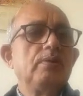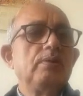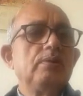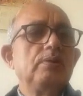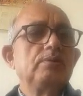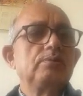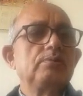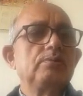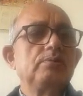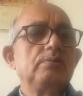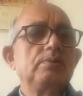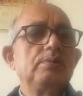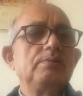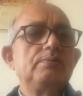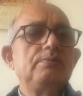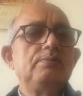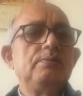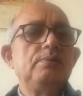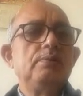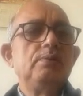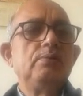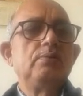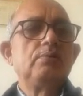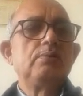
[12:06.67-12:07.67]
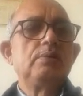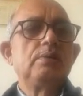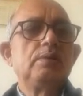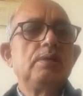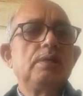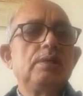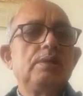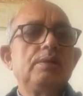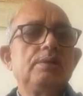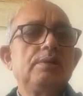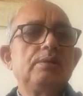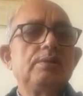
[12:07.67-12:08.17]
So if we look
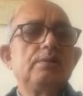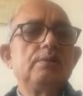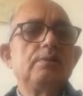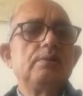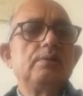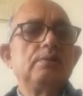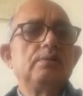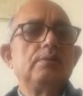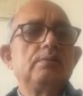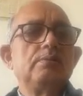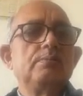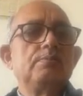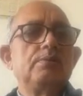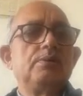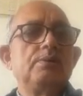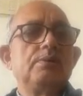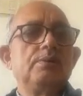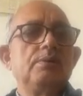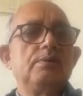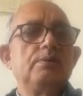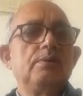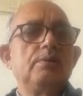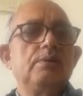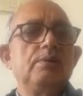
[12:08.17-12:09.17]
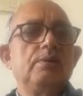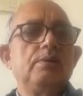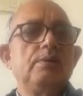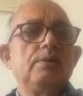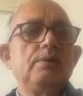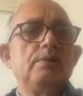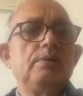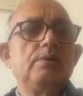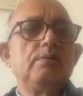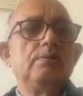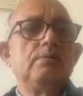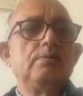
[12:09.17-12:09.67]
at
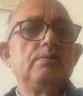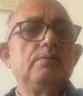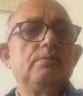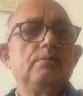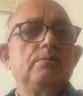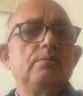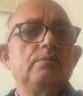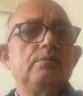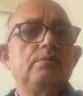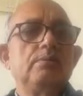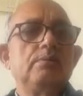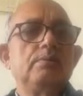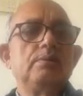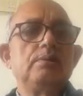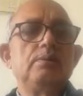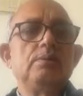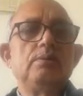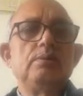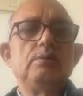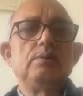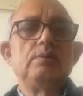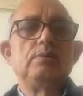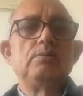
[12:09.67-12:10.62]
particularly, the